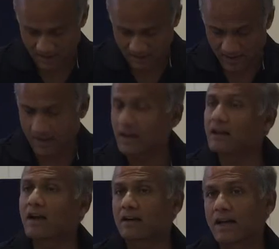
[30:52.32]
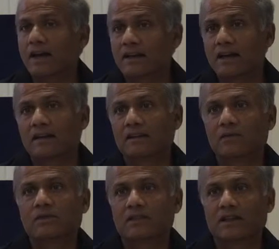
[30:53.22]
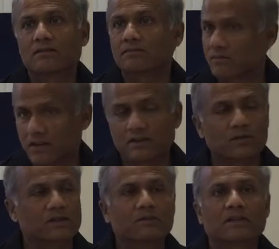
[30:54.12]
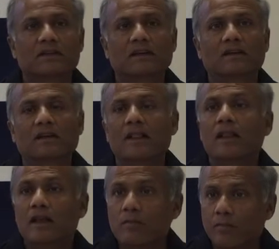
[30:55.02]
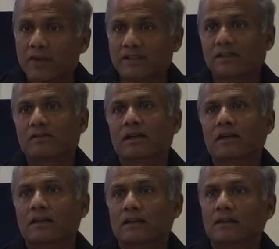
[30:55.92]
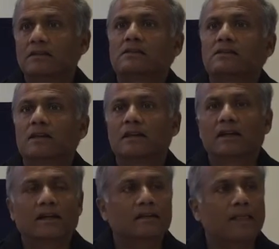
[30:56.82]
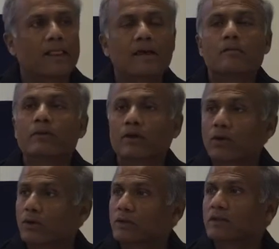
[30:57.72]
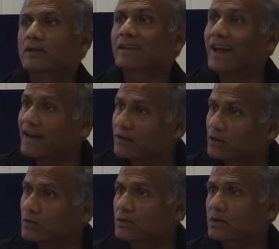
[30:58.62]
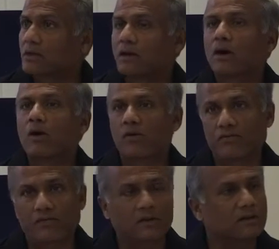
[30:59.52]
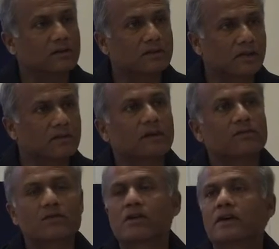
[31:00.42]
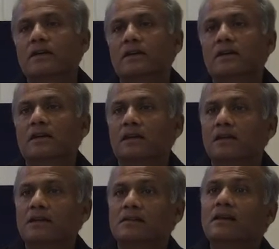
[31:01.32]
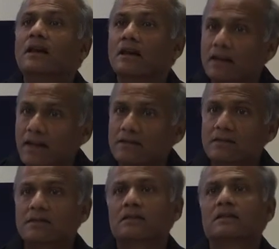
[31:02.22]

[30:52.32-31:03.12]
They did not die yet, they will say, well, it was a mistake. Impulsively, they did it. Because Thanatos of Sigmund Freud is intense